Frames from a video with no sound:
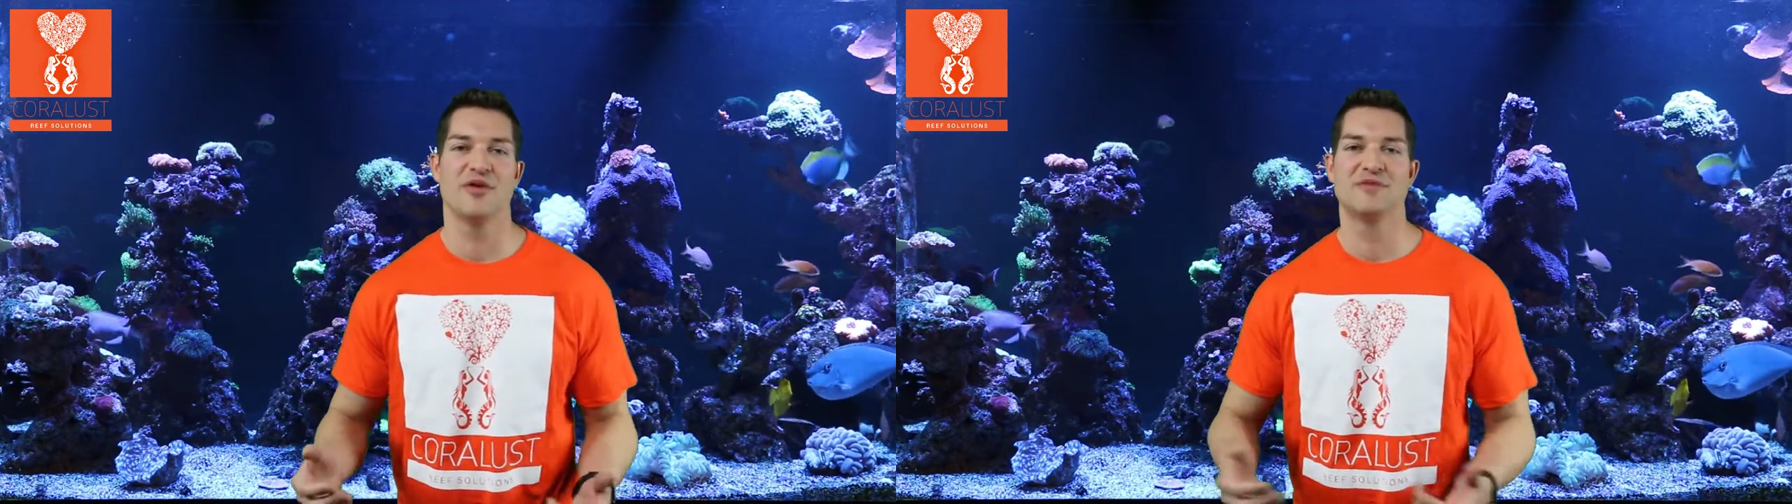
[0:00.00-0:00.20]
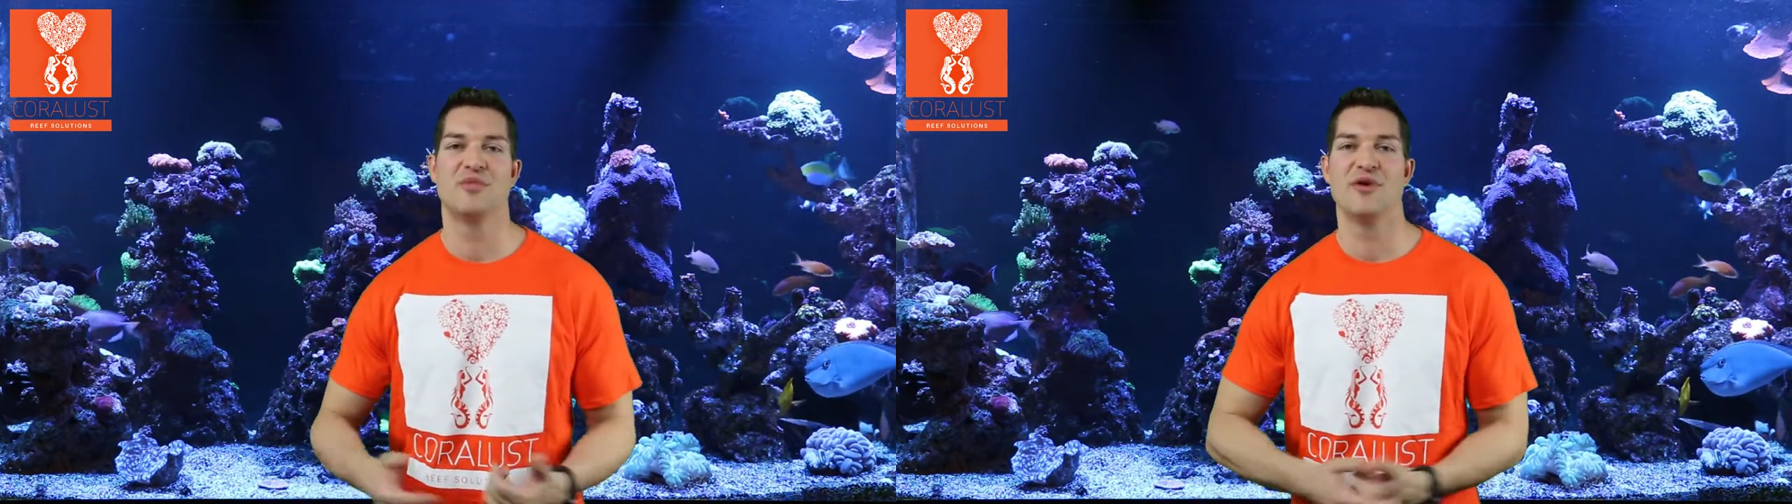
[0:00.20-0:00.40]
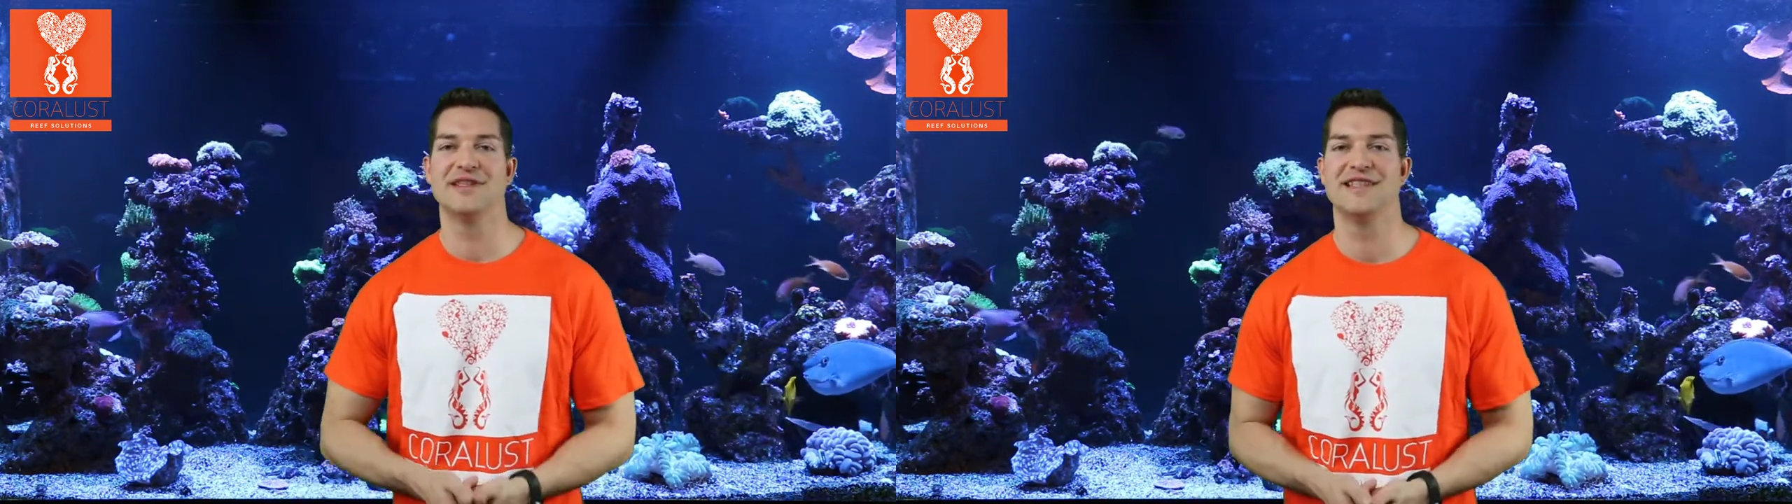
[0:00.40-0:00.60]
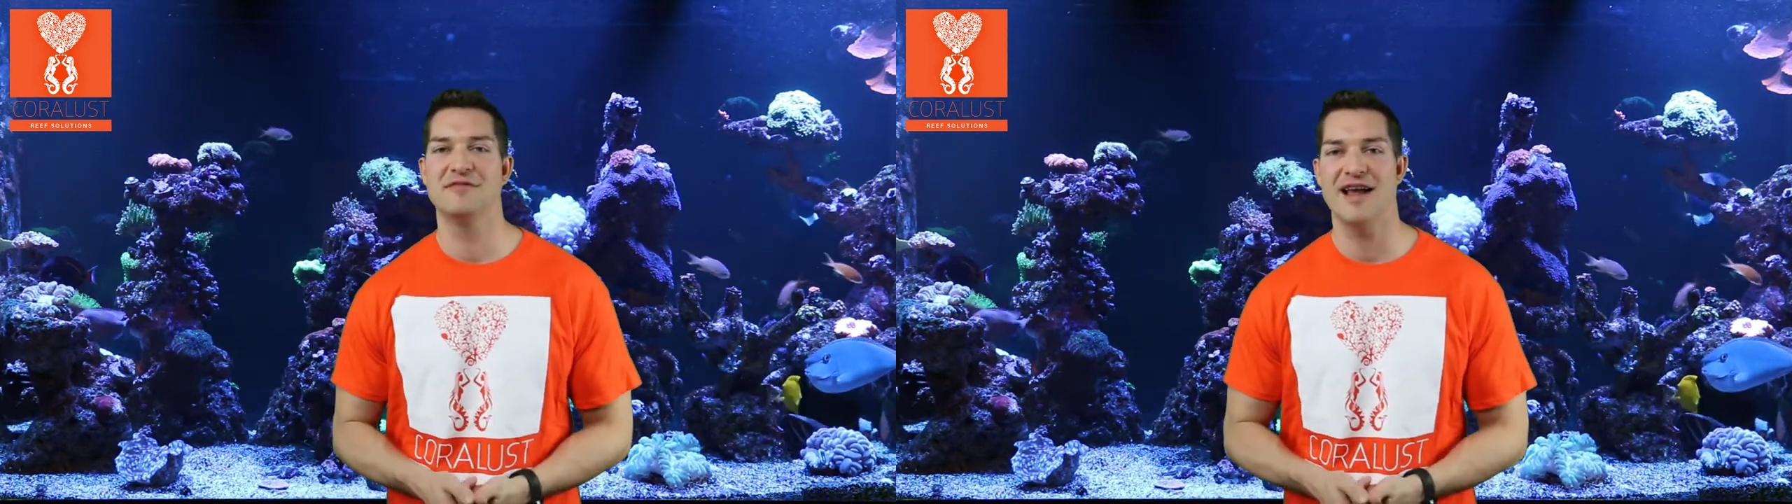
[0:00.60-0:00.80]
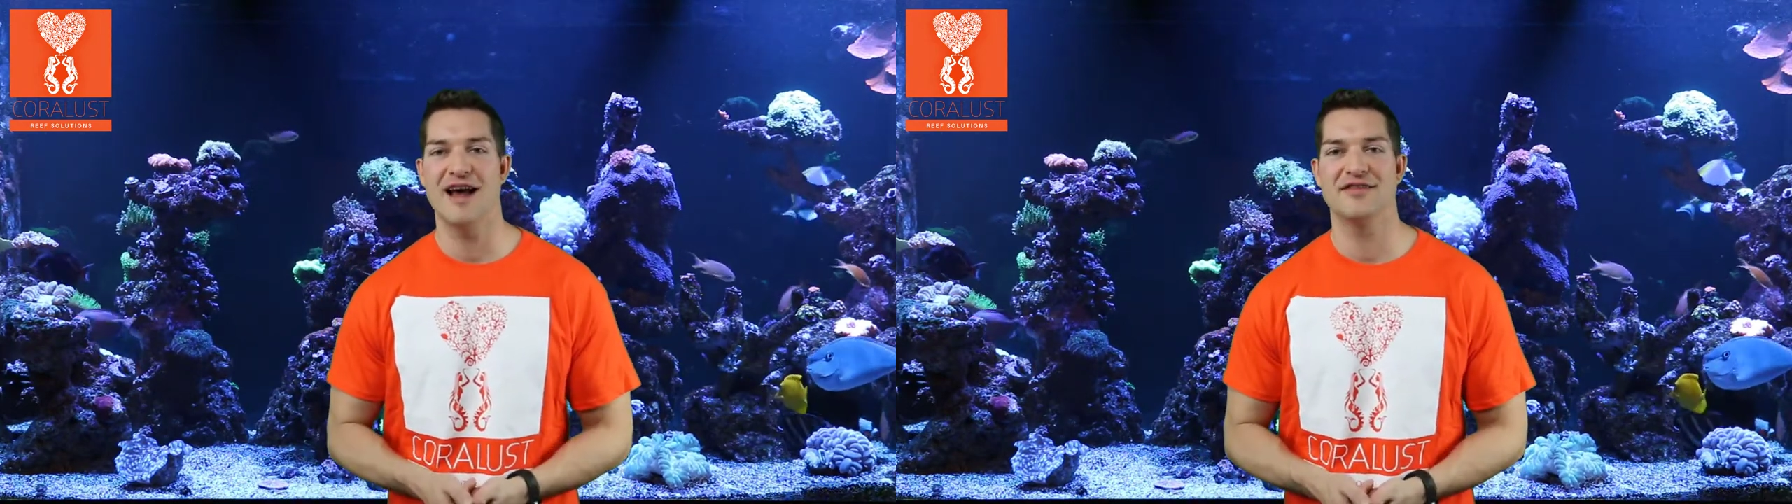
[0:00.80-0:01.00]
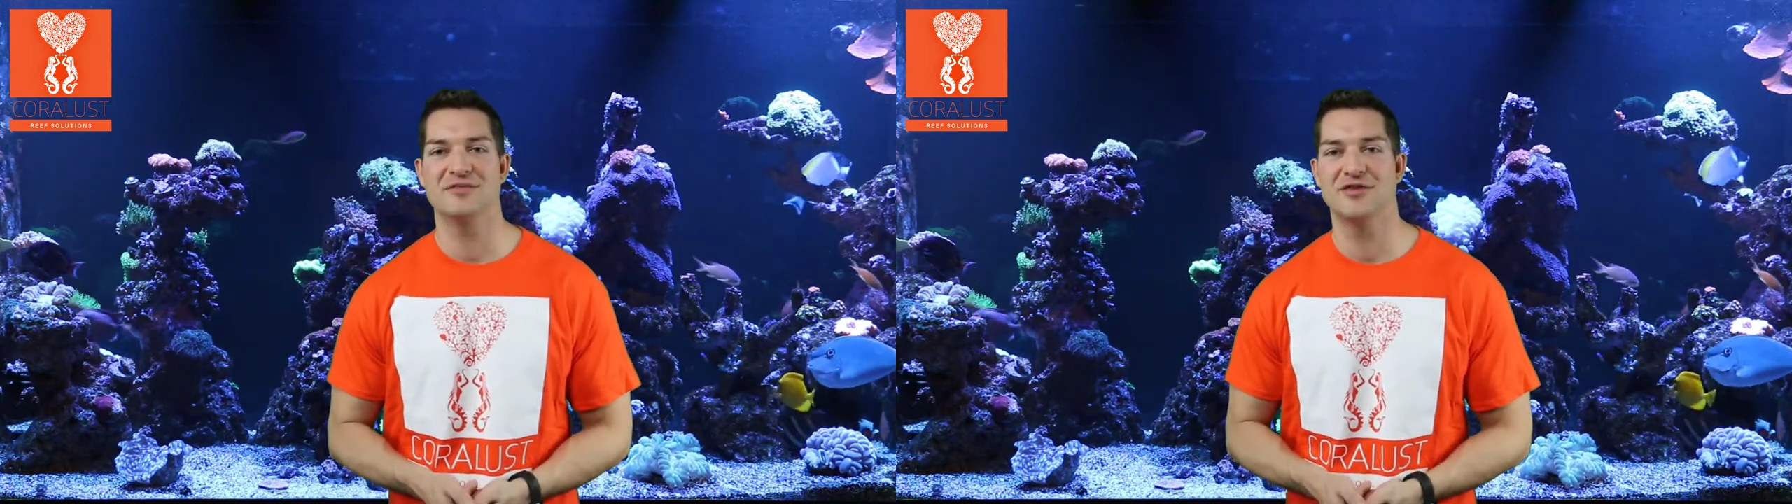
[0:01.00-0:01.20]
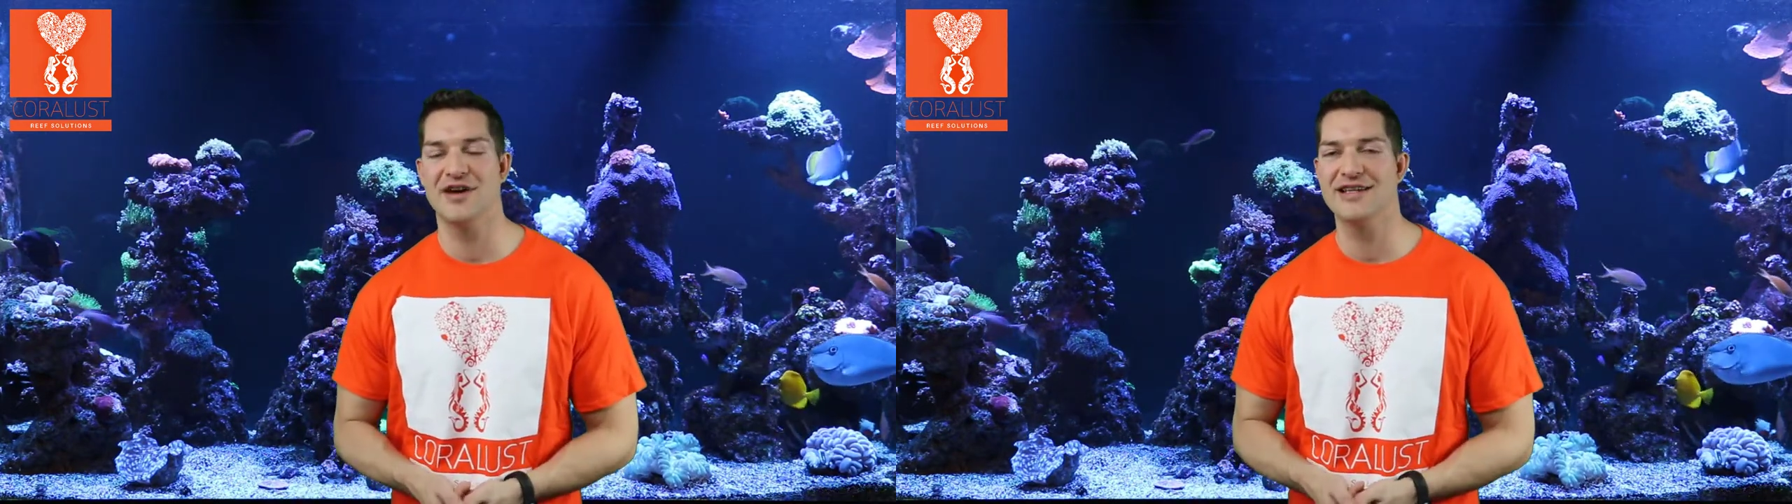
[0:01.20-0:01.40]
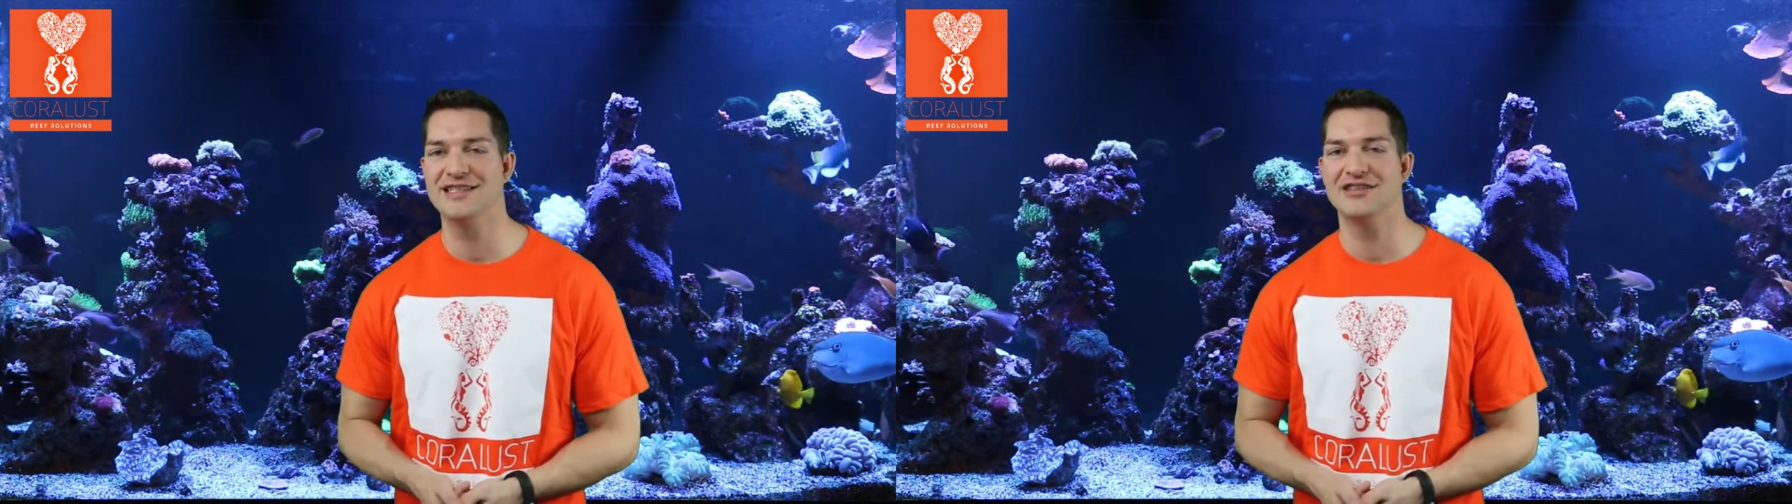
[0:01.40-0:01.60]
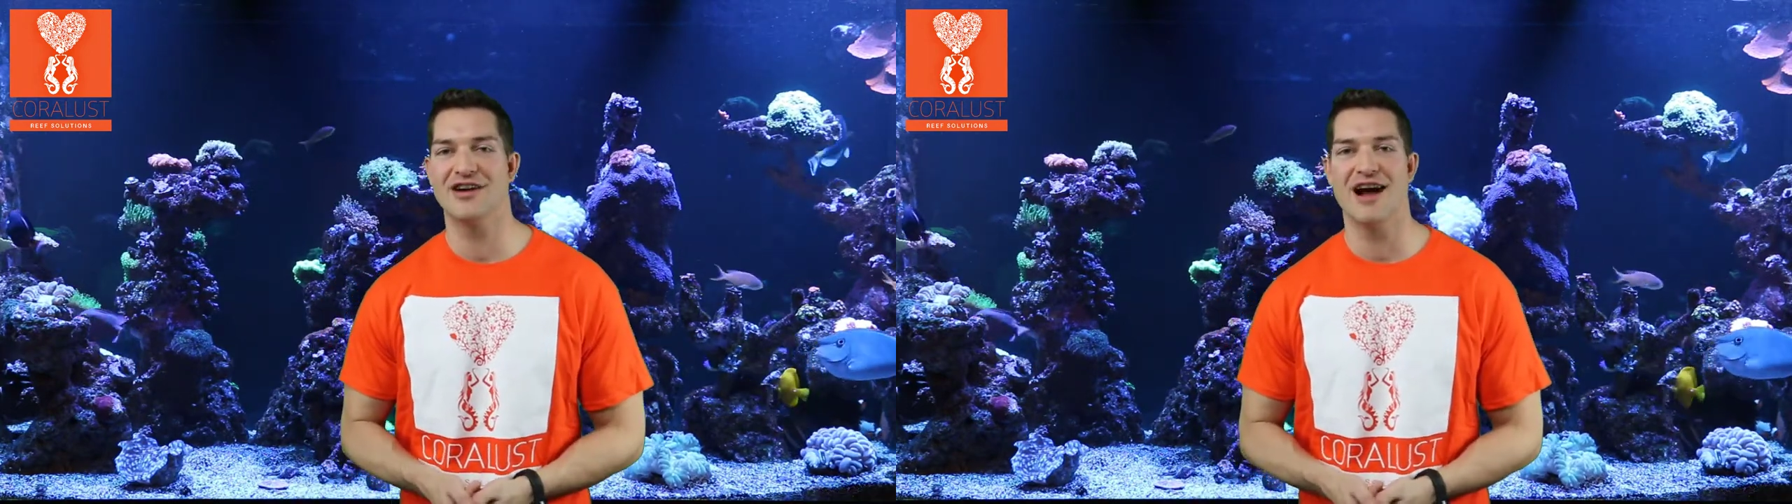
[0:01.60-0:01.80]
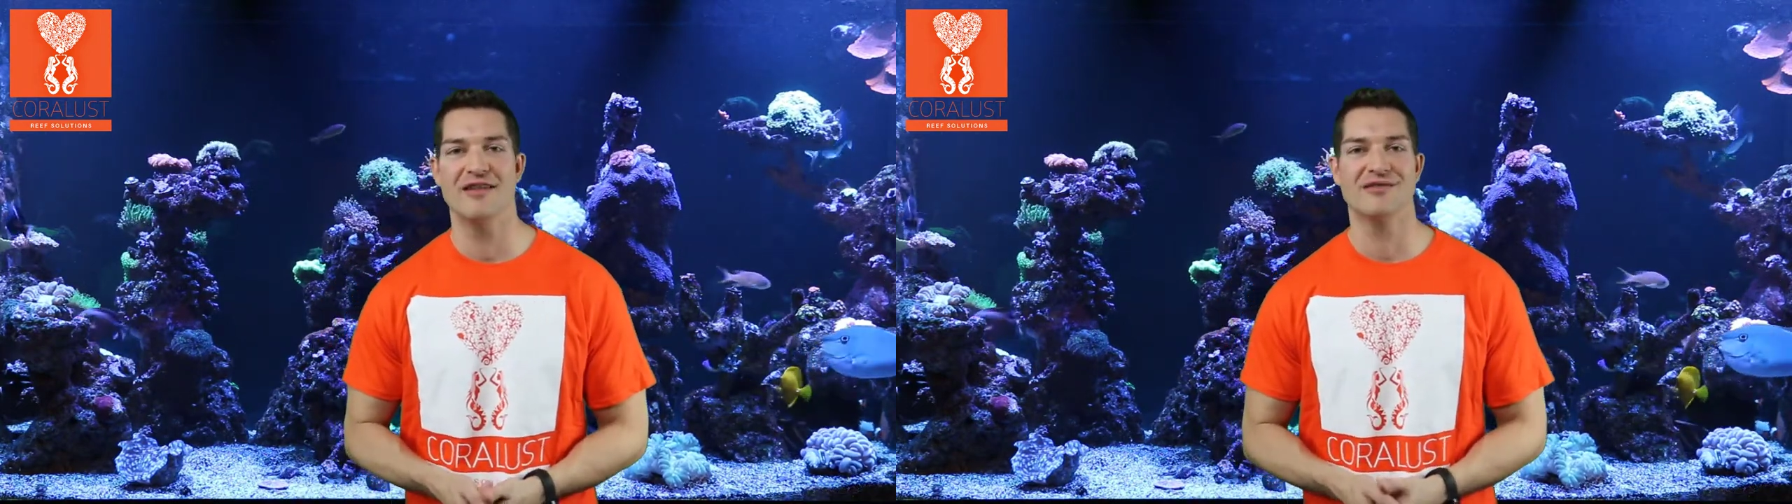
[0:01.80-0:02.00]
This boy seemed to have some crazy
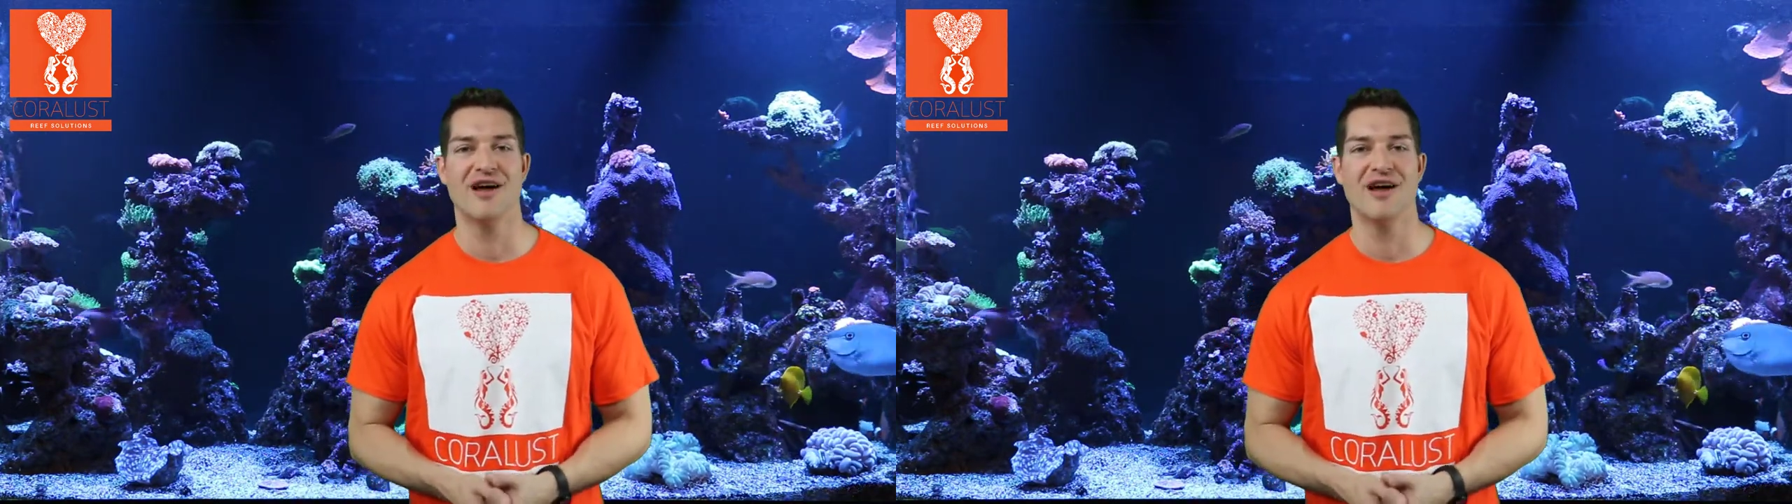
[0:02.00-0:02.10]
drive,